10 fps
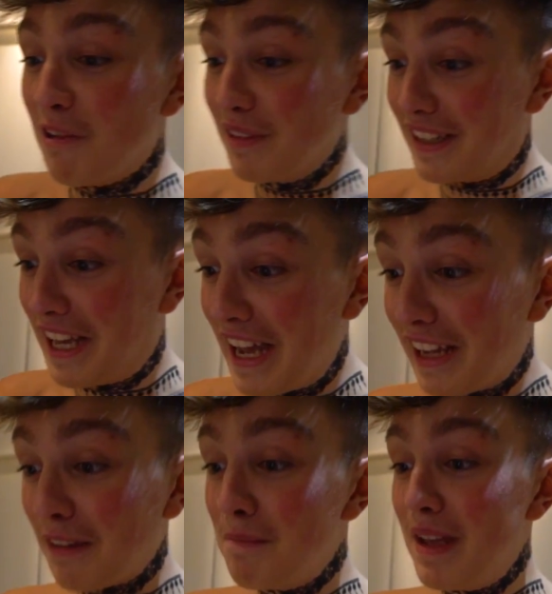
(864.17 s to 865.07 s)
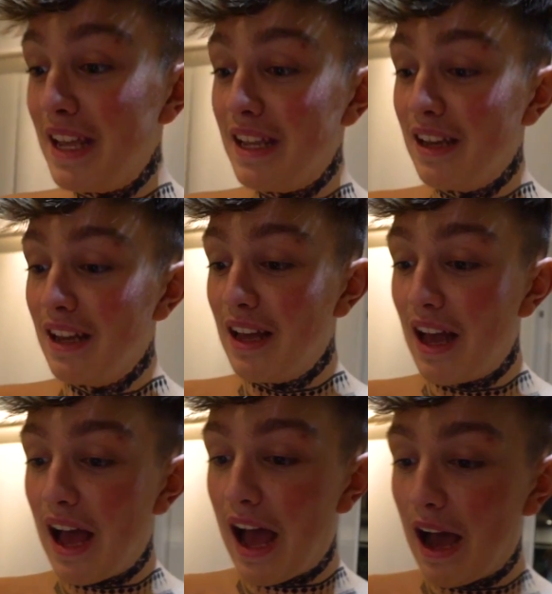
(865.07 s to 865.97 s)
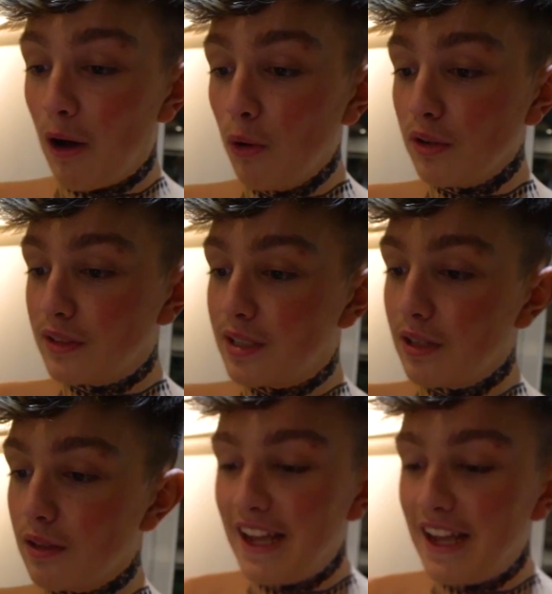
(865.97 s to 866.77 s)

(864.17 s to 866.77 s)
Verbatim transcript: don't kick me out.